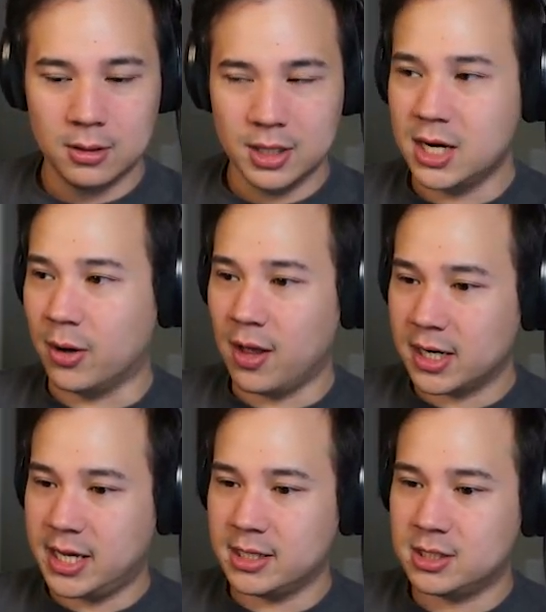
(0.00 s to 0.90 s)
You know, a lot
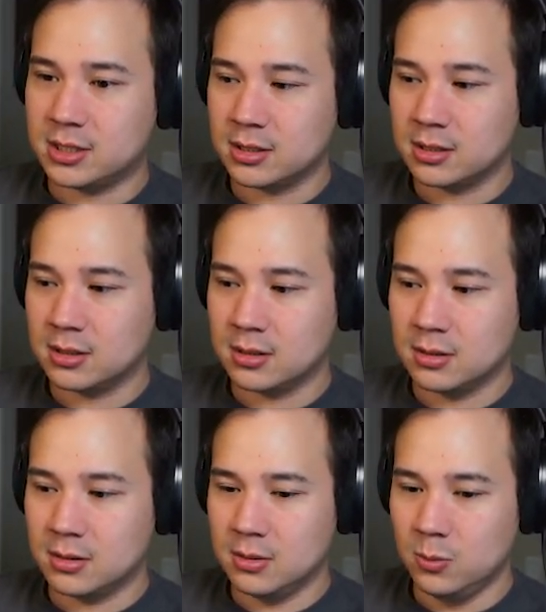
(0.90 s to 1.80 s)
of kids
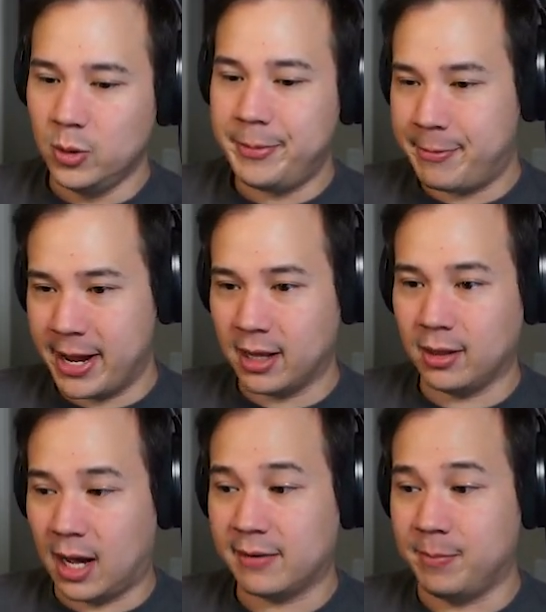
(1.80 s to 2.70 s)
would be paying a
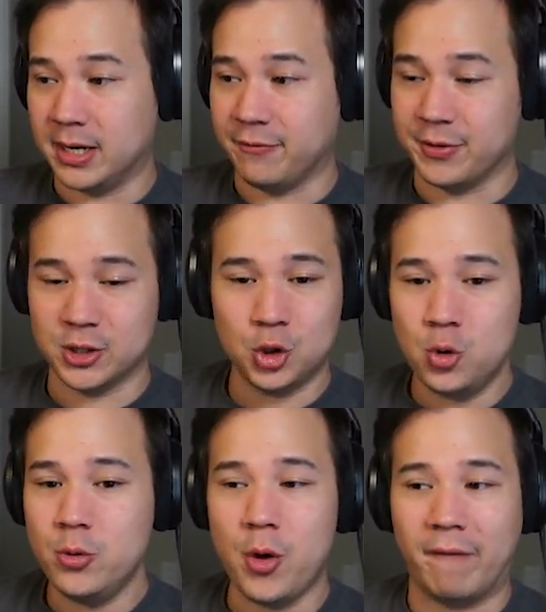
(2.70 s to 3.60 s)
lot of money for this.
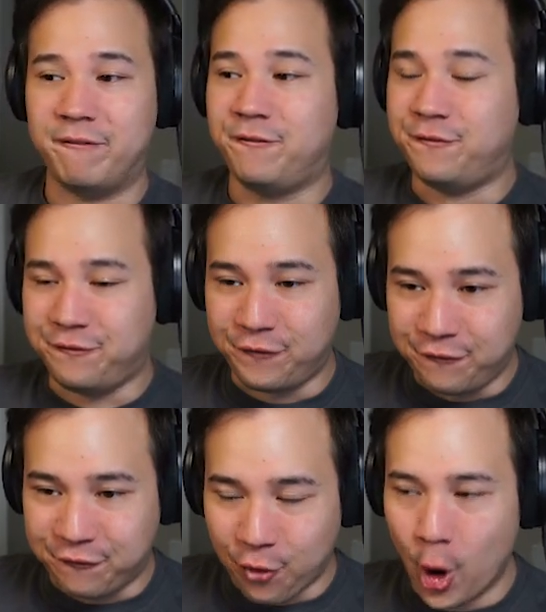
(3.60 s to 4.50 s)
Who the
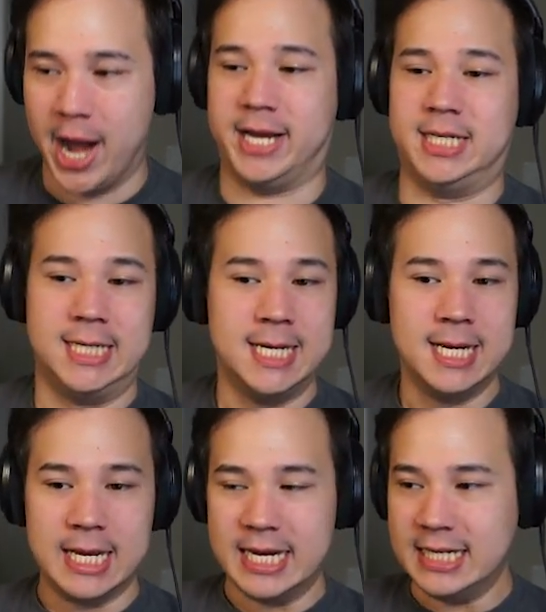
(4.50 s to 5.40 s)
frick
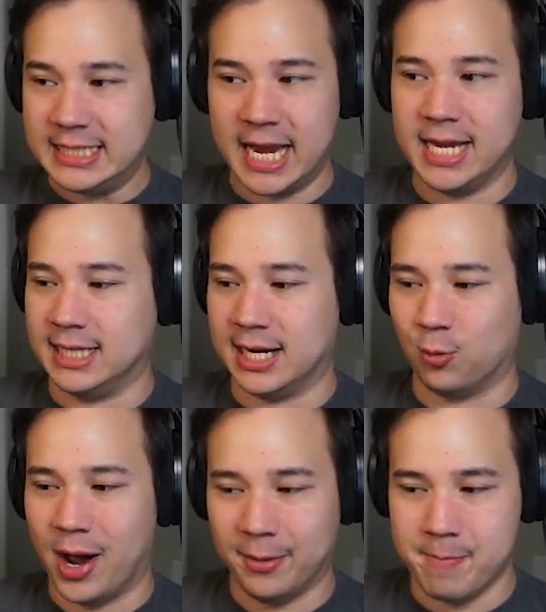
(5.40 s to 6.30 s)
is saying that
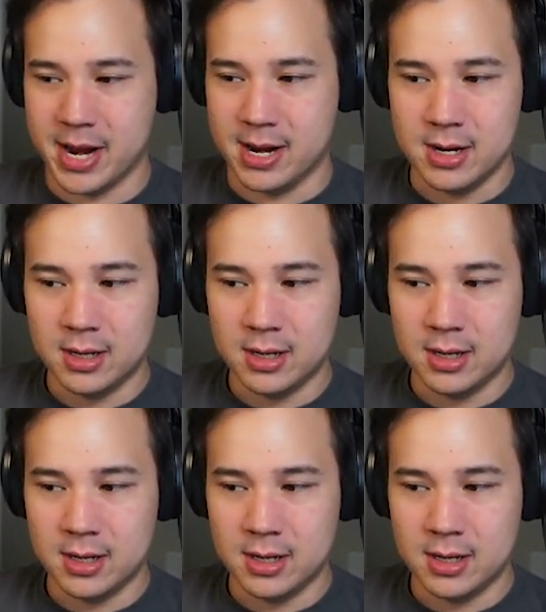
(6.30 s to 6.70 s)
around me?